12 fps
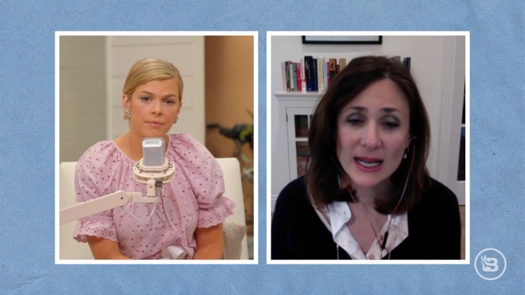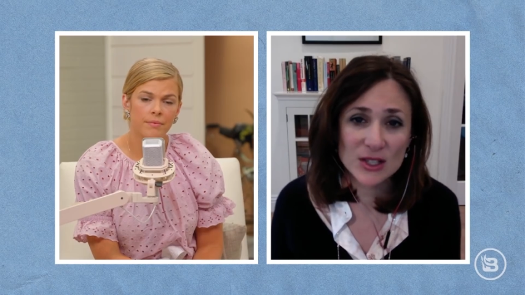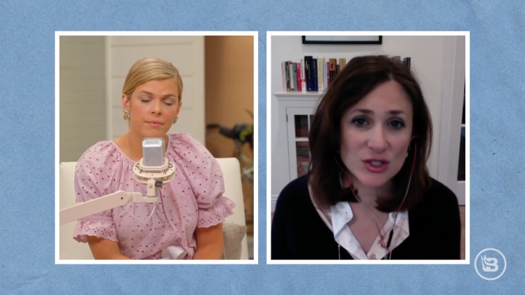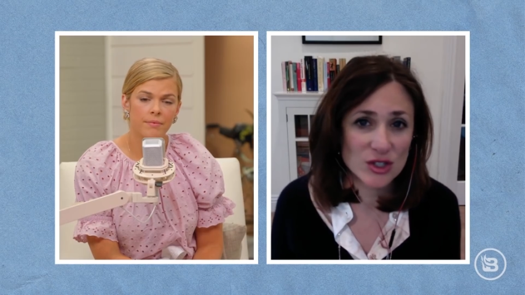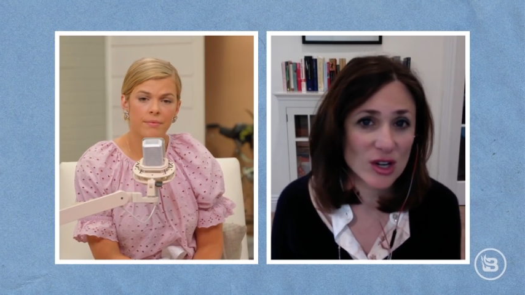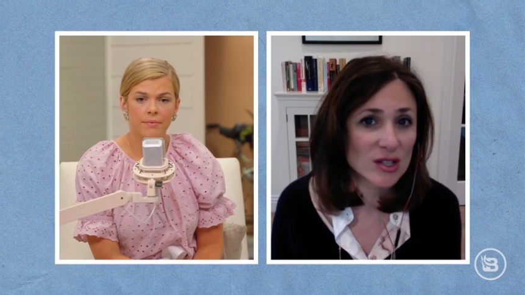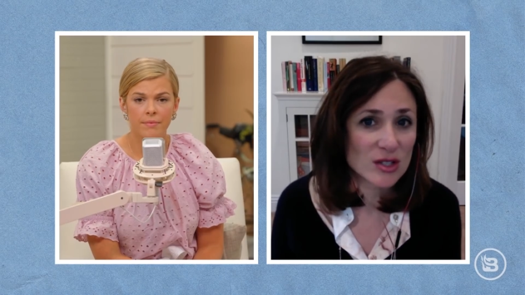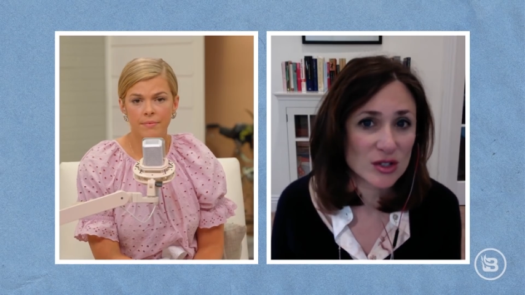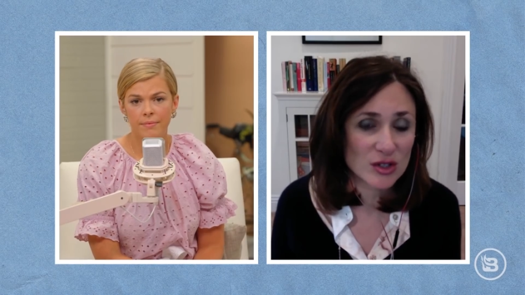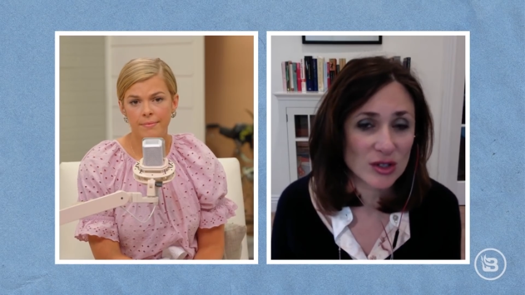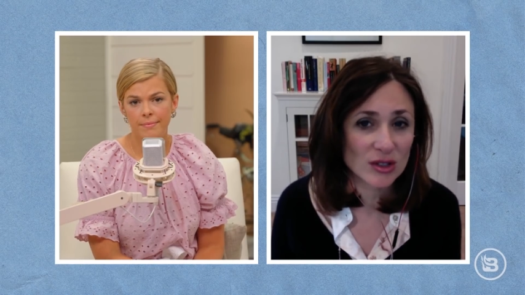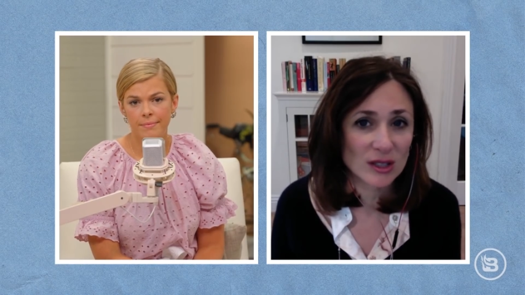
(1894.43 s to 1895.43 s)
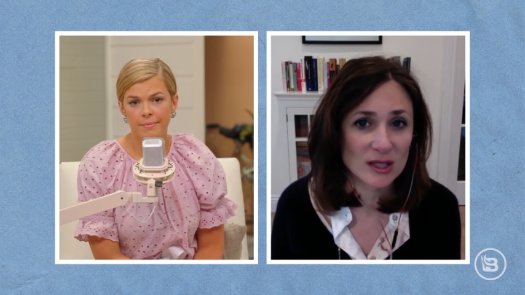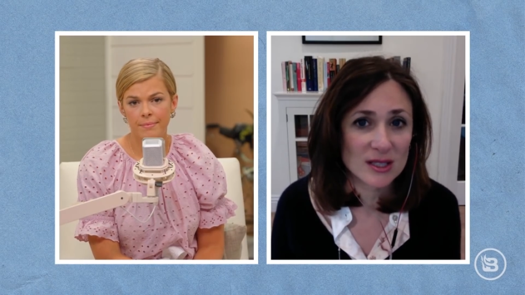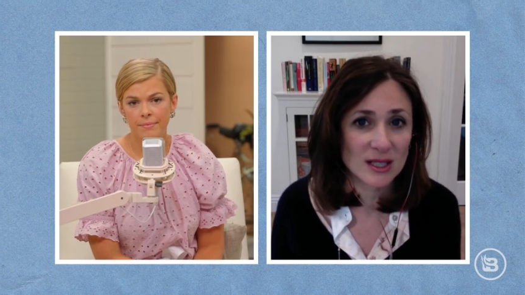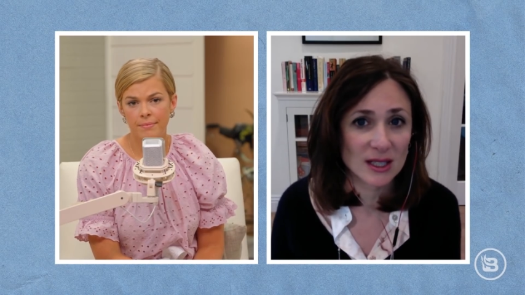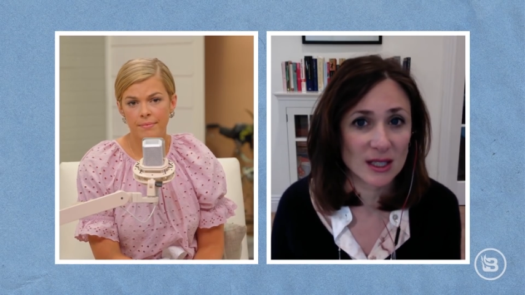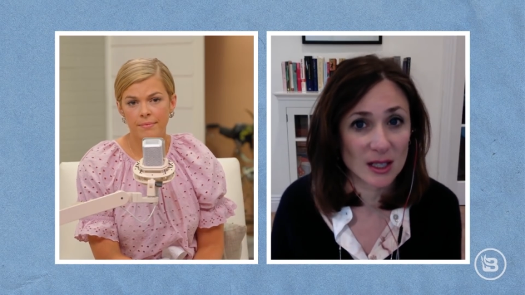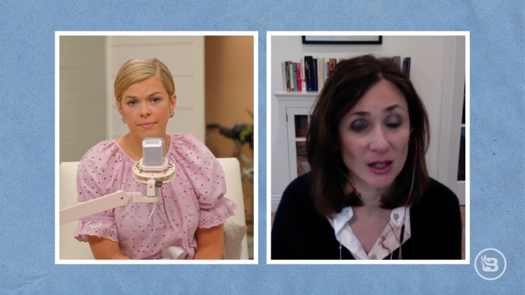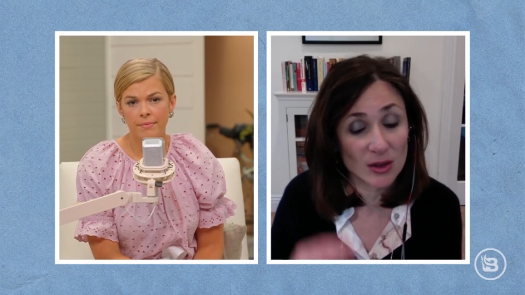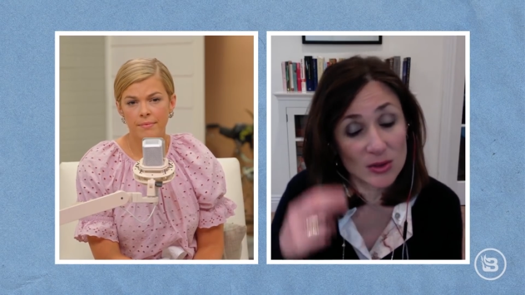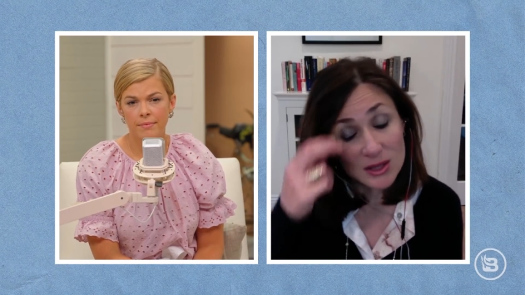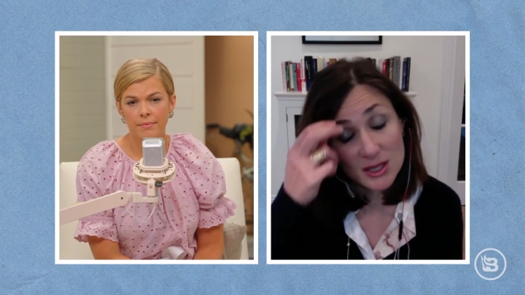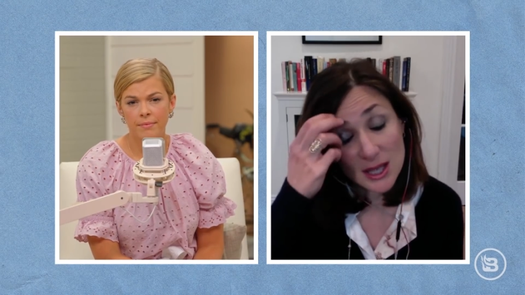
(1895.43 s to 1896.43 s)
Speaker 1: it's just a journalistic you know
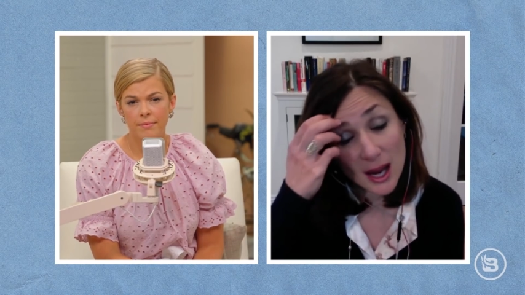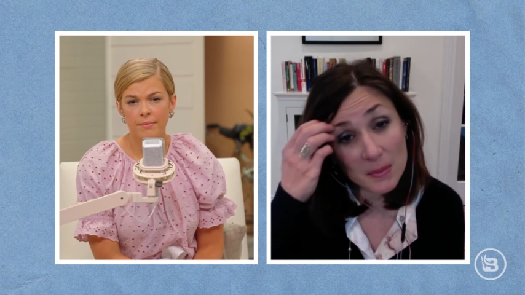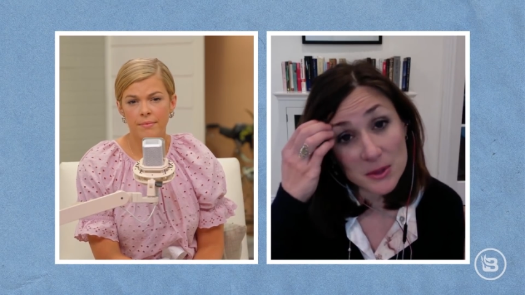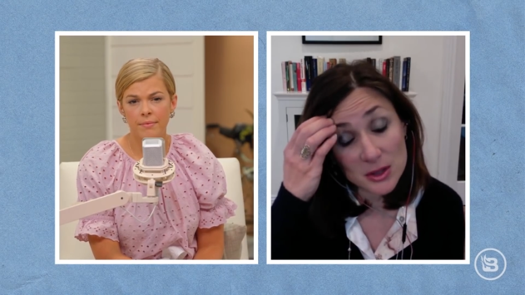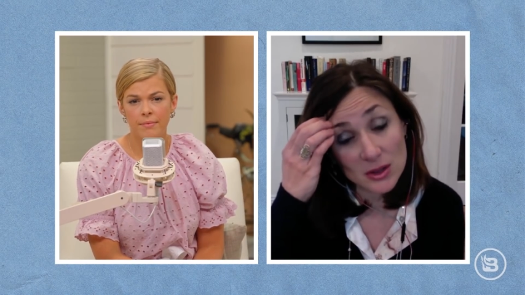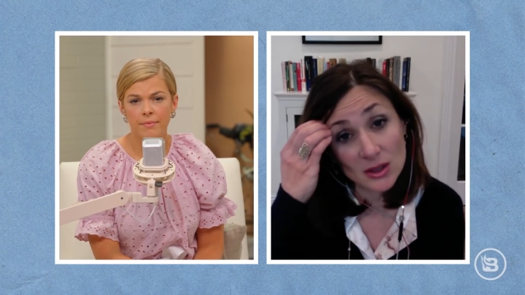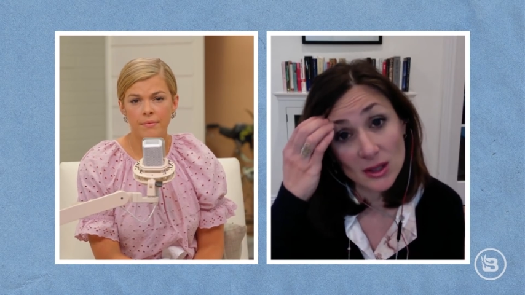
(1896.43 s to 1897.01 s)
skeptical